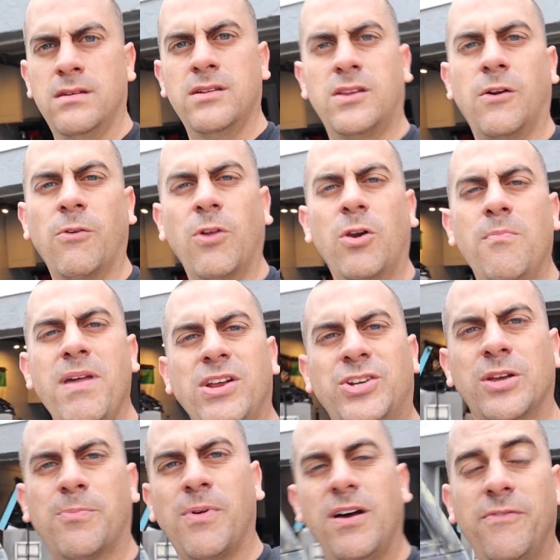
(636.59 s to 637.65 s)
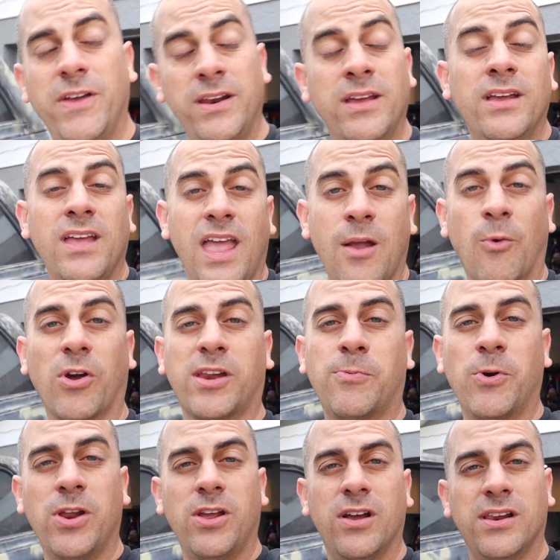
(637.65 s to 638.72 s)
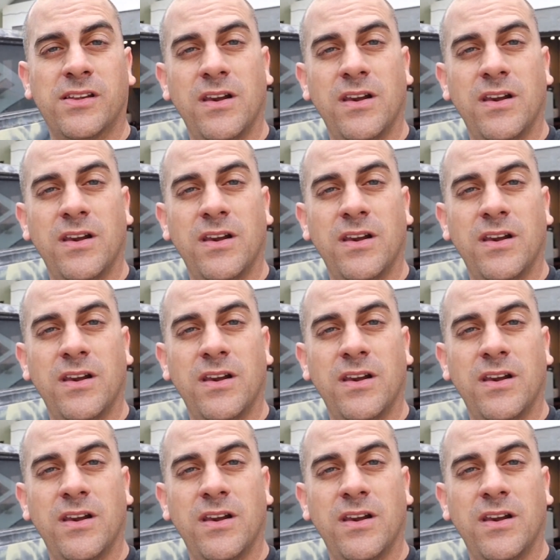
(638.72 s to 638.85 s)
So our little makeshift oven, it works pretty good.